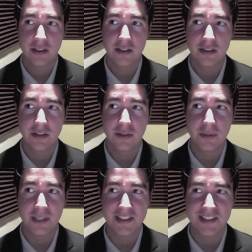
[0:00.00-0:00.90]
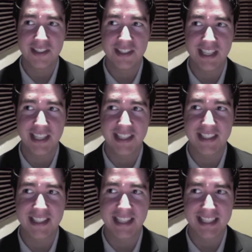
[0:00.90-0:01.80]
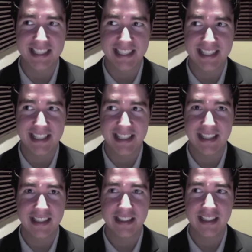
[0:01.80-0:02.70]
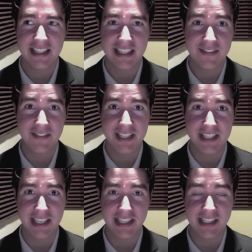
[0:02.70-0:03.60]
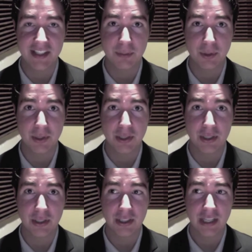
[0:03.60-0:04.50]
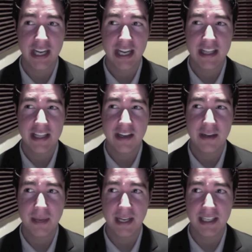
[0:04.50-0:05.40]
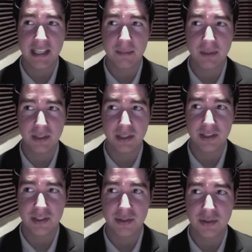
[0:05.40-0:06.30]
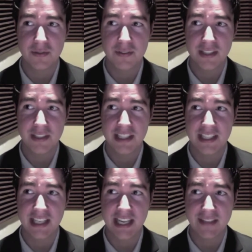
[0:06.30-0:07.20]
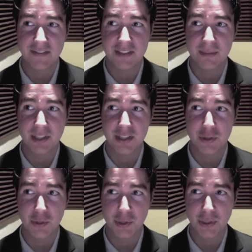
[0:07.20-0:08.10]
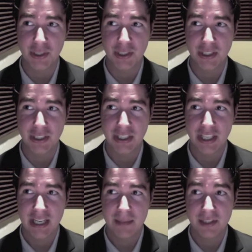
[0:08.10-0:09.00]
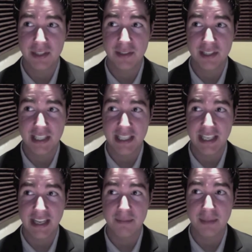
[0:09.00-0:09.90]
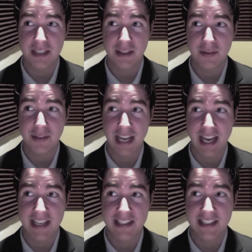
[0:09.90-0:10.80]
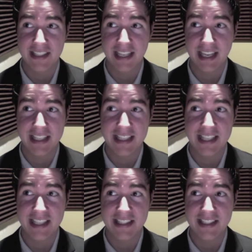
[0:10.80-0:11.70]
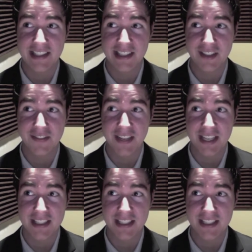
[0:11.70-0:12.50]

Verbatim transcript: No reason to get excited. The thief, he kindly spoke. There are many among us who feel that life is but a joke. But you and I have been through that, and this is not our fate.